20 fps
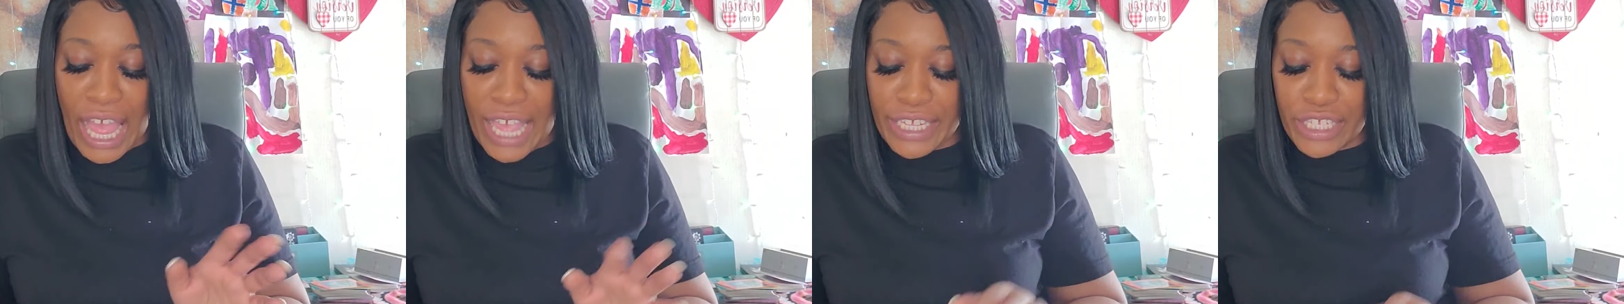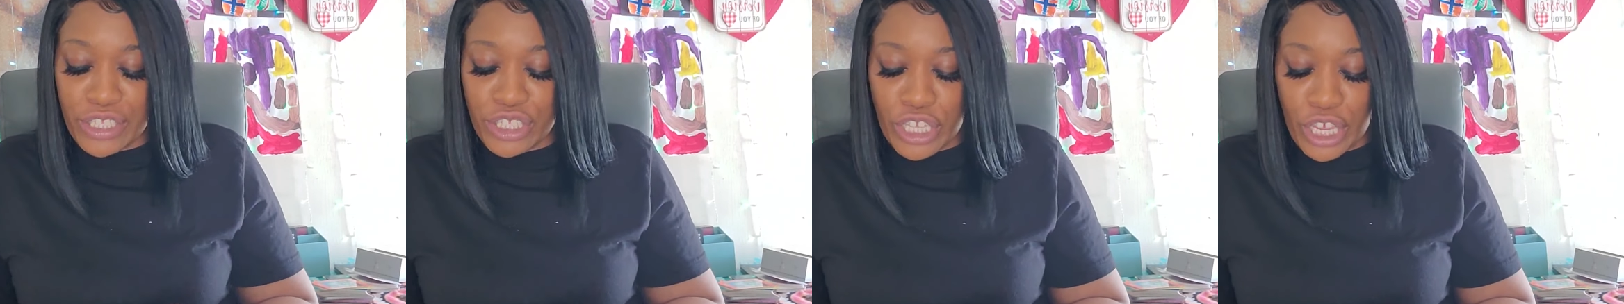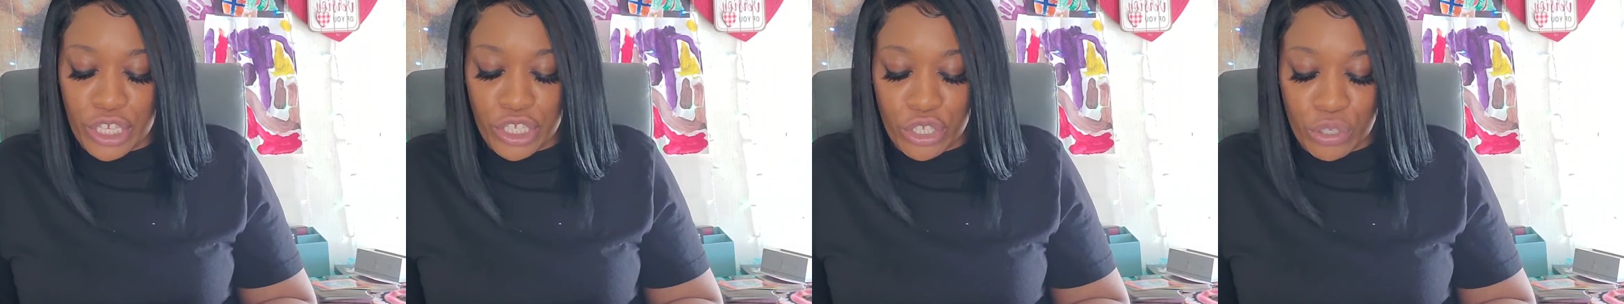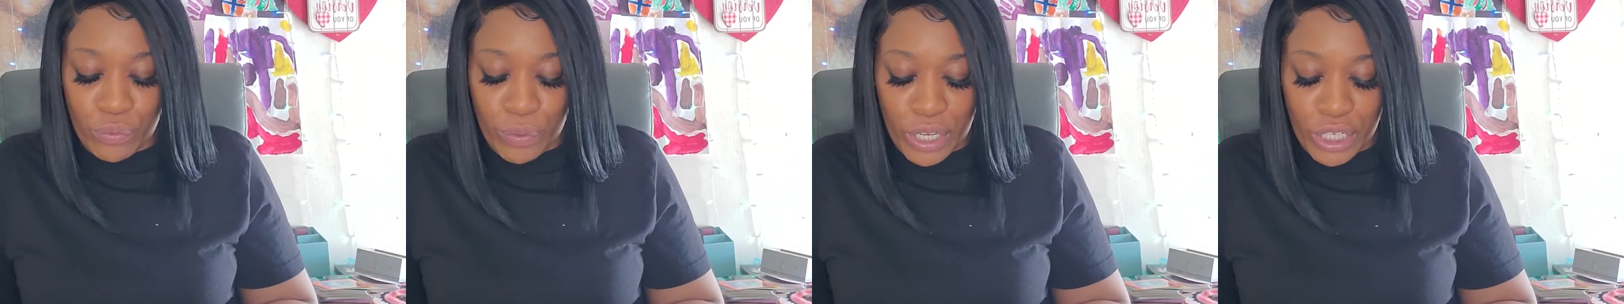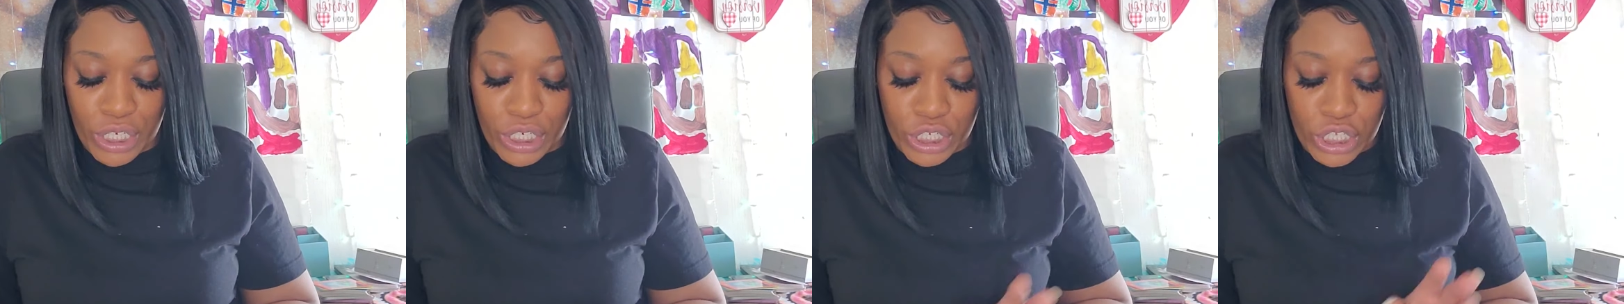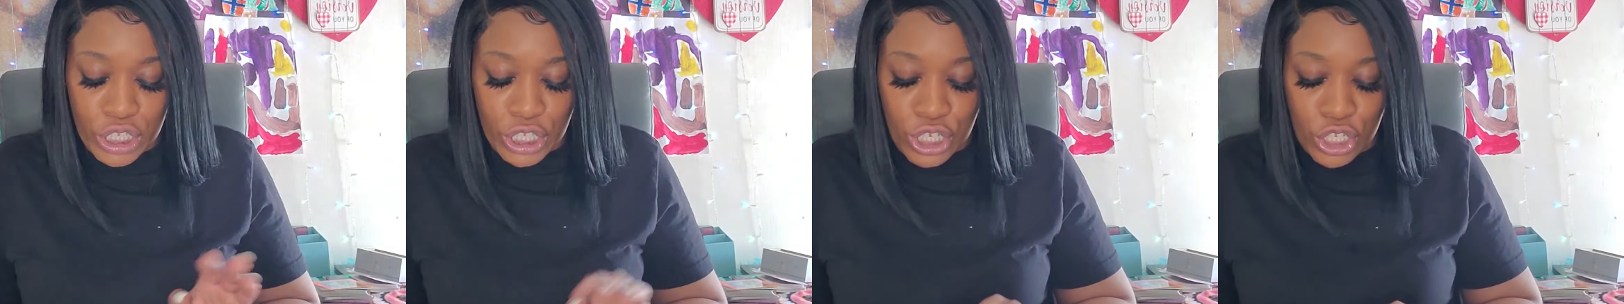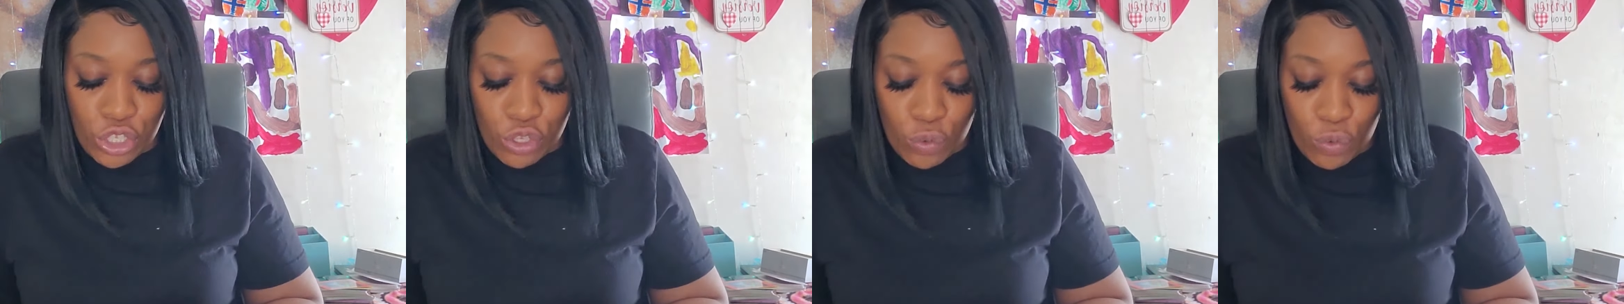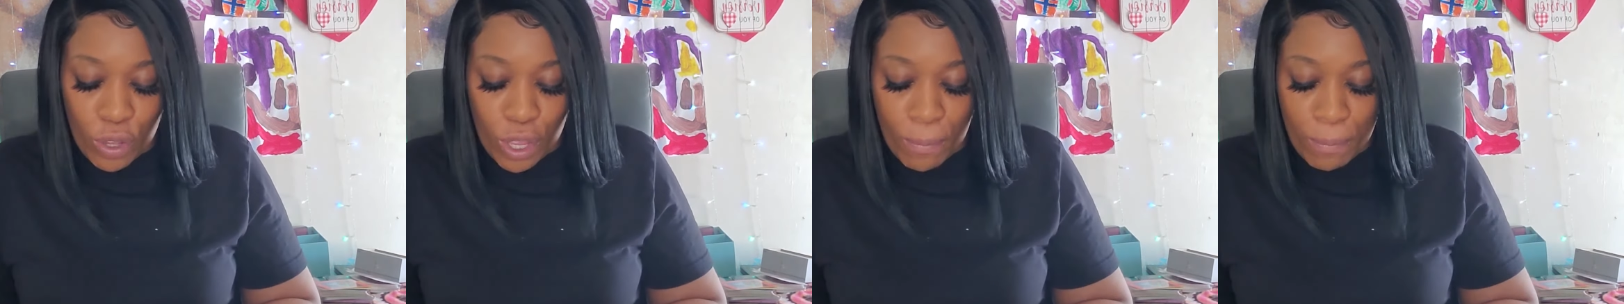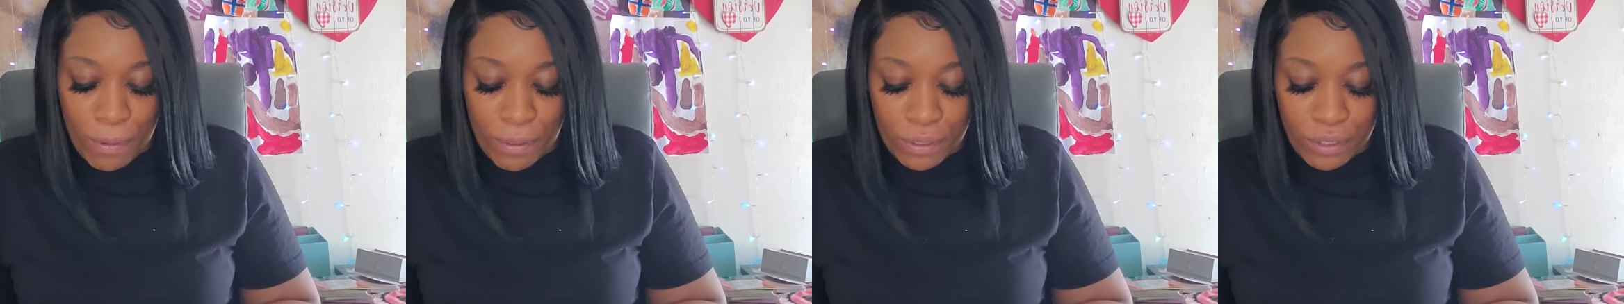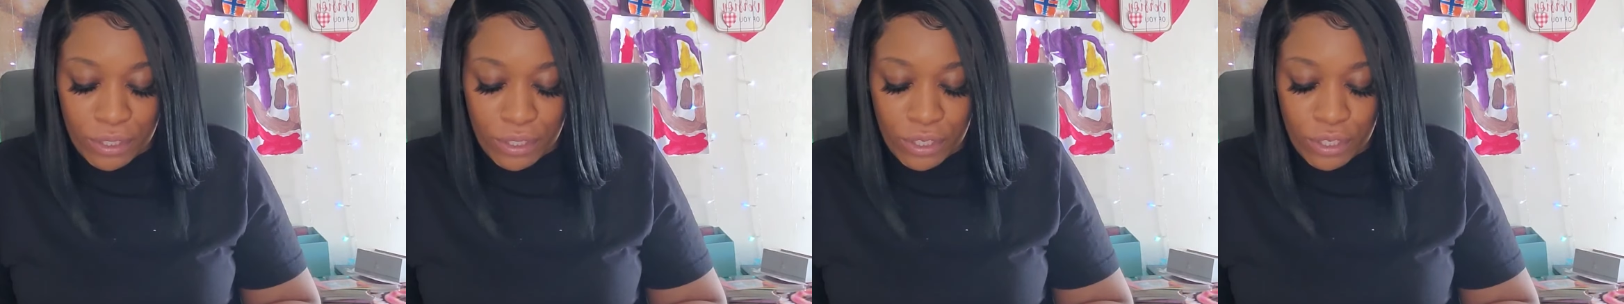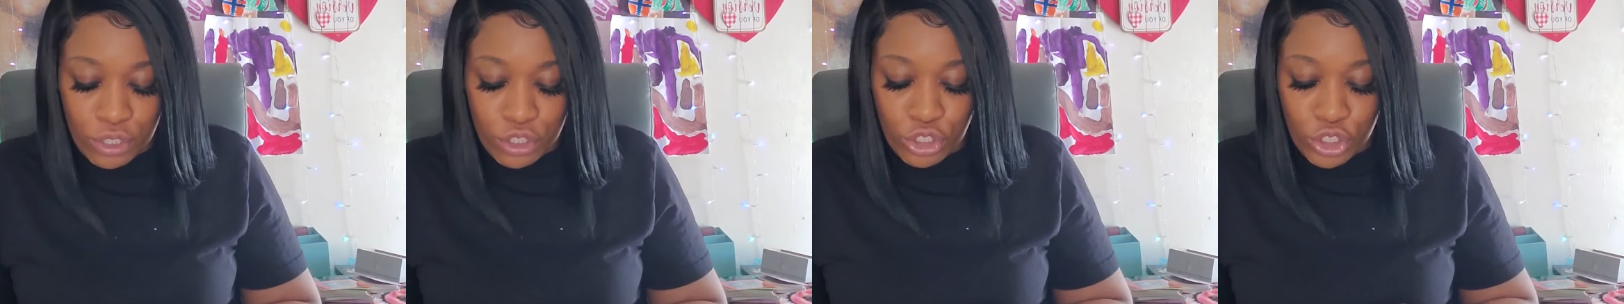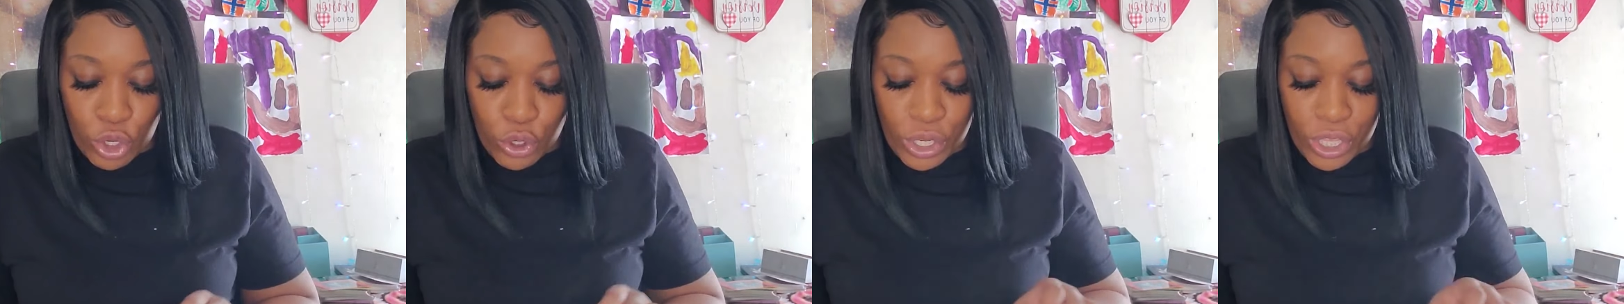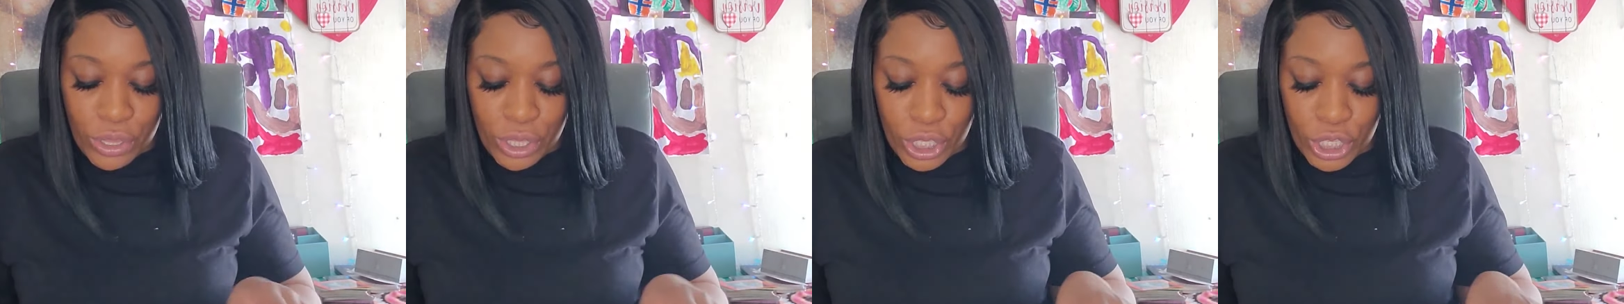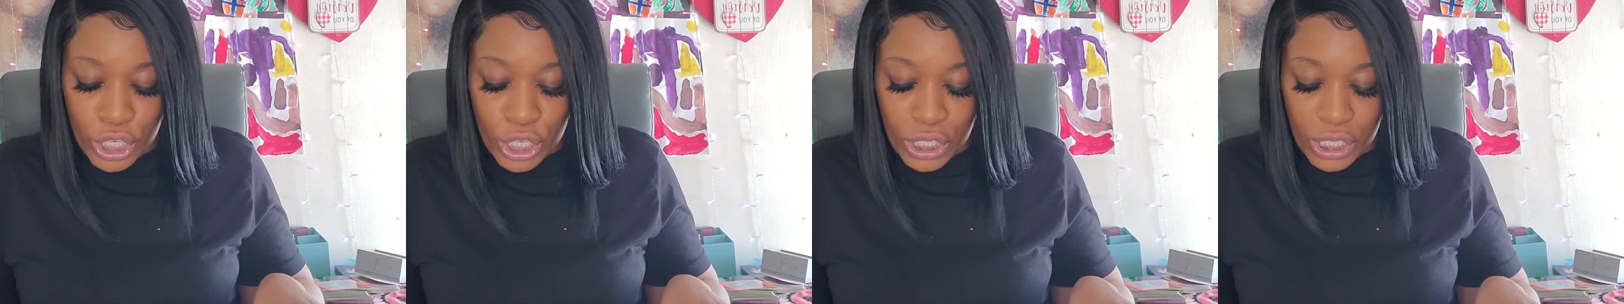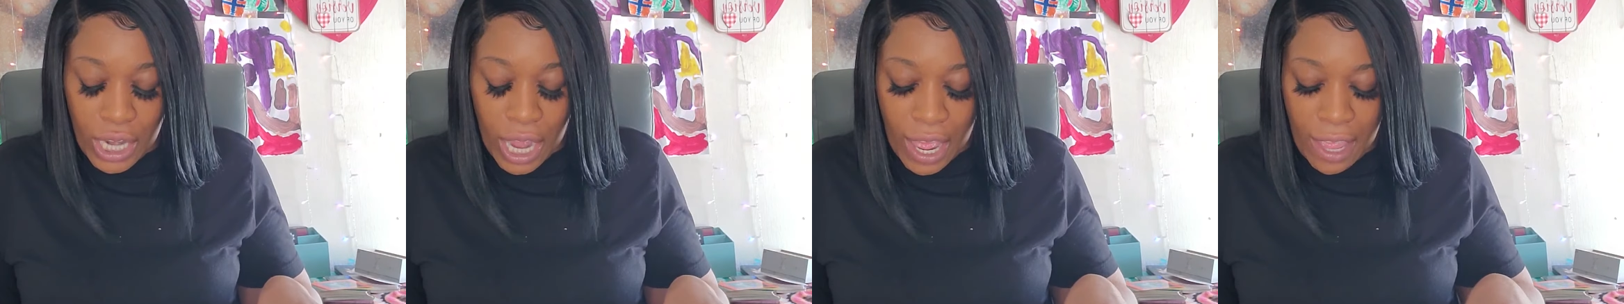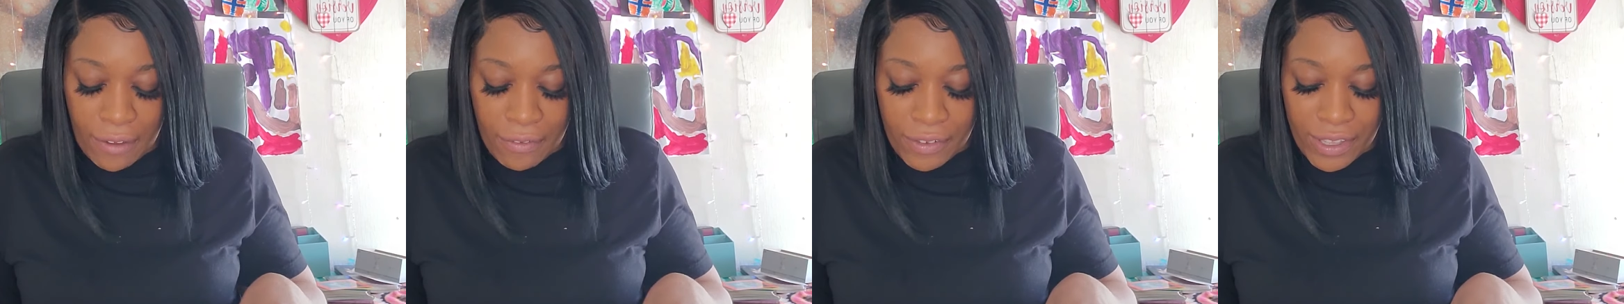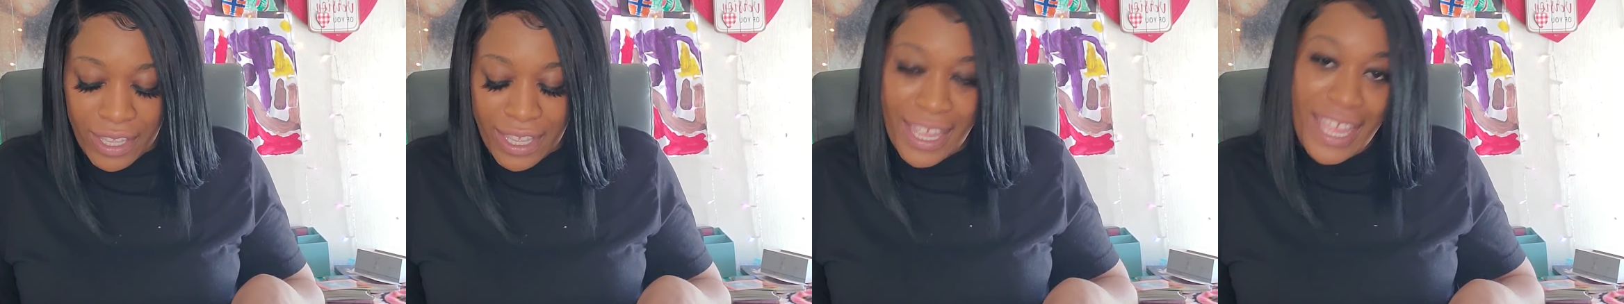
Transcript: i can take you in and clean you up and show you the good life